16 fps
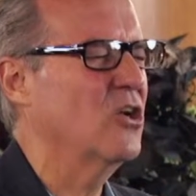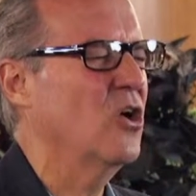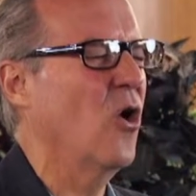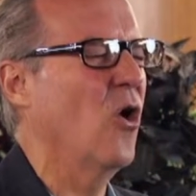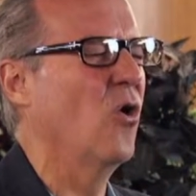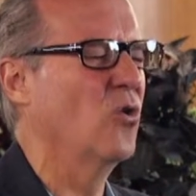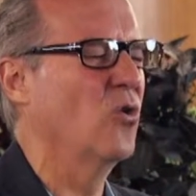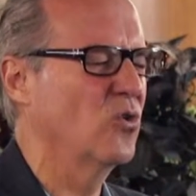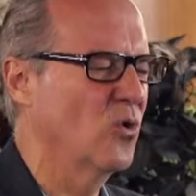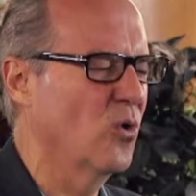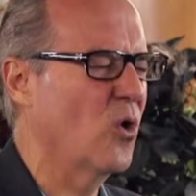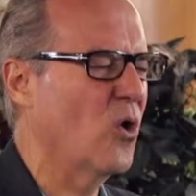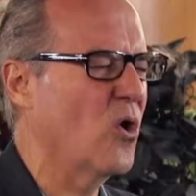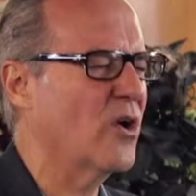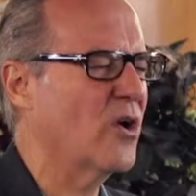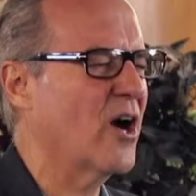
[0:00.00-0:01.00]
O
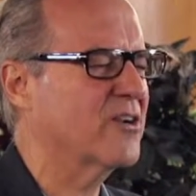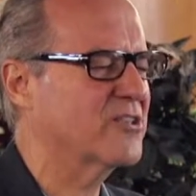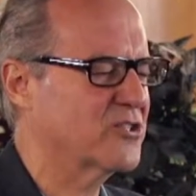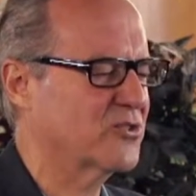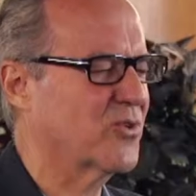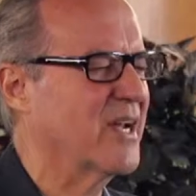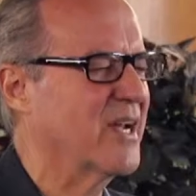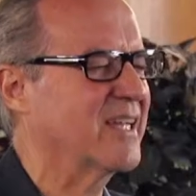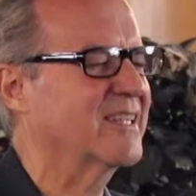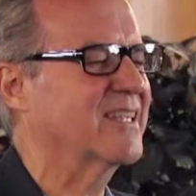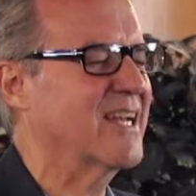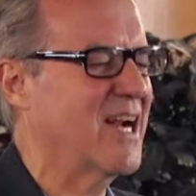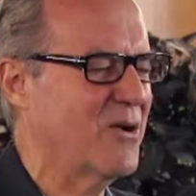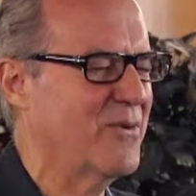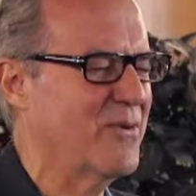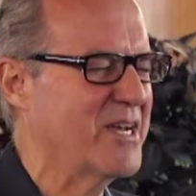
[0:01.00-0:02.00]
Lord, our strength and
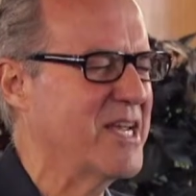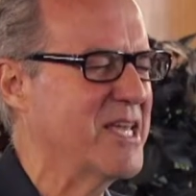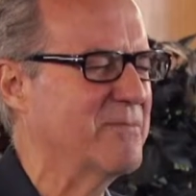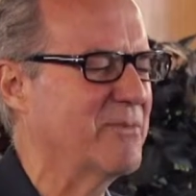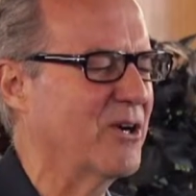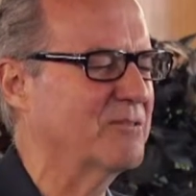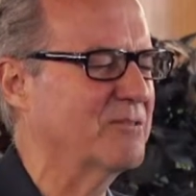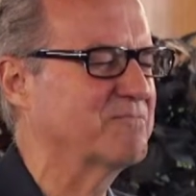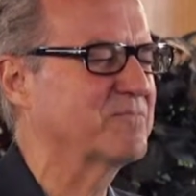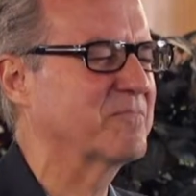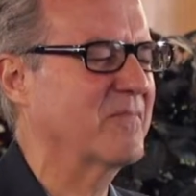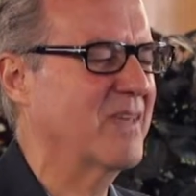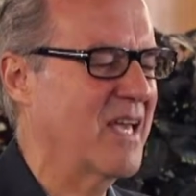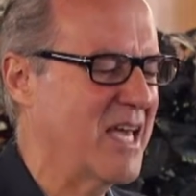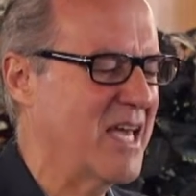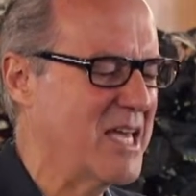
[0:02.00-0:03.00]
our Redeemer.
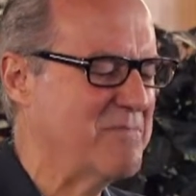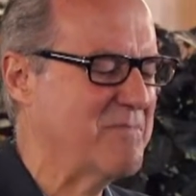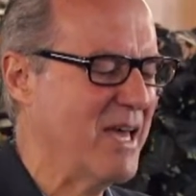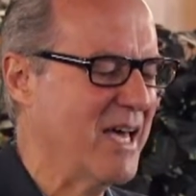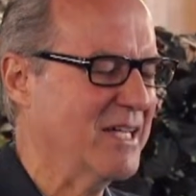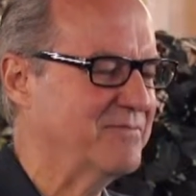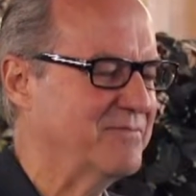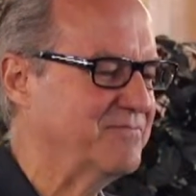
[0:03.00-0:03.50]
Amen.